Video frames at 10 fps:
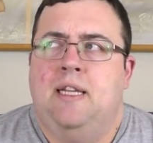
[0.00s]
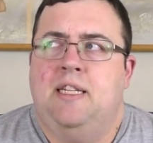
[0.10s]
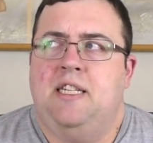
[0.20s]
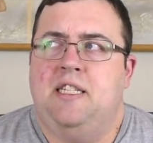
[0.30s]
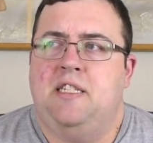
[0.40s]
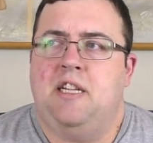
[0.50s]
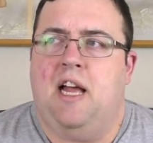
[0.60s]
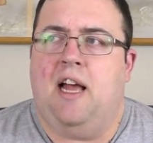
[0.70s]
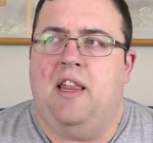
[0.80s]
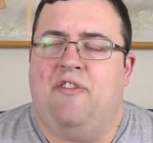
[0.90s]
This is
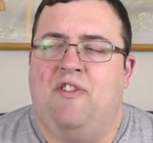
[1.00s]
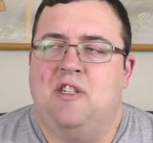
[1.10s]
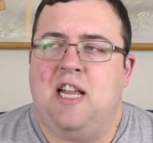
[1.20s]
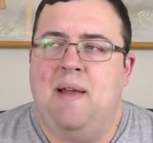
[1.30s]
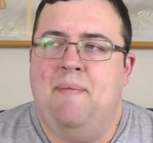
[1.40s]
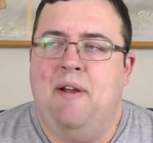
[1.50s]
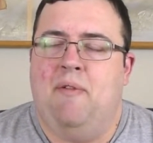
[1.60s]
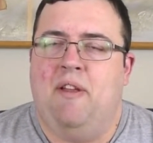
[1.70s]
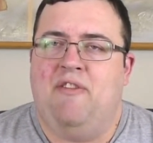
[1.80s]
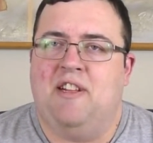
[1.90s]
the first time it
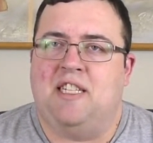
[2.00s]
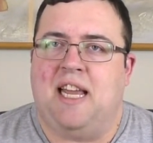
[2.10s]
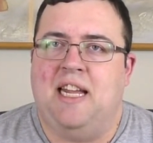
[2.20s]
really feels like